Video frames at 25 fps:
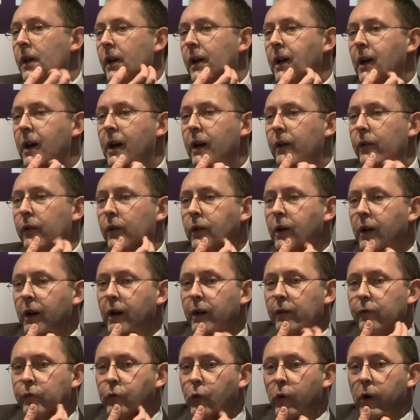
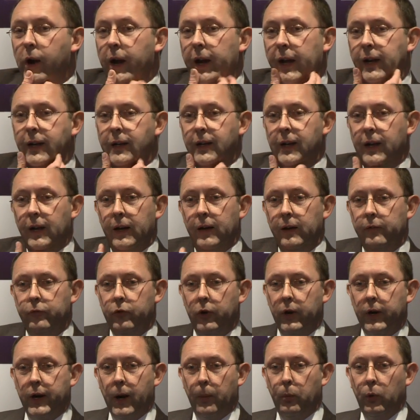for
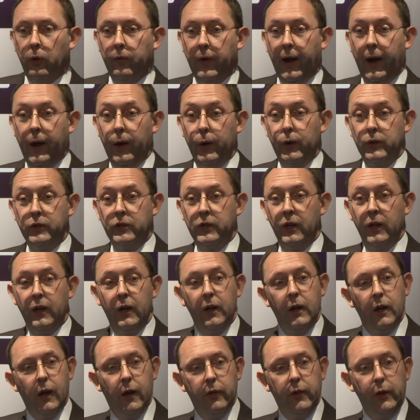a couple of hours,
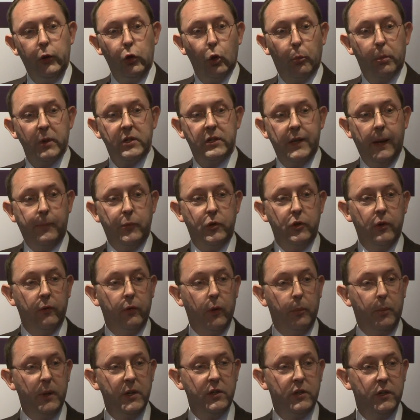I think your perception of
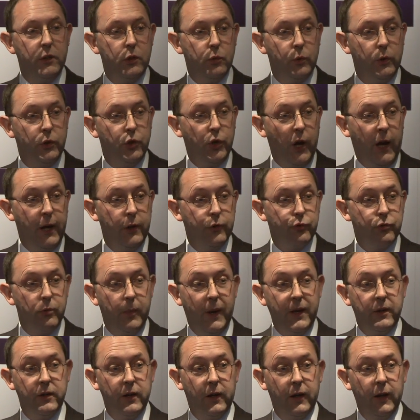the business would change
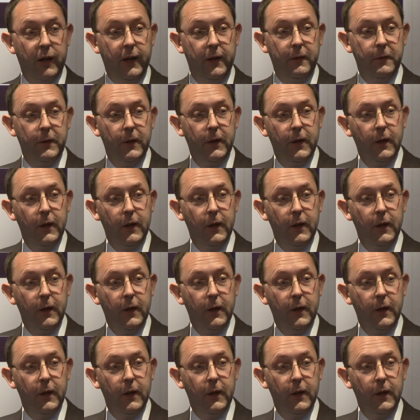dramatically.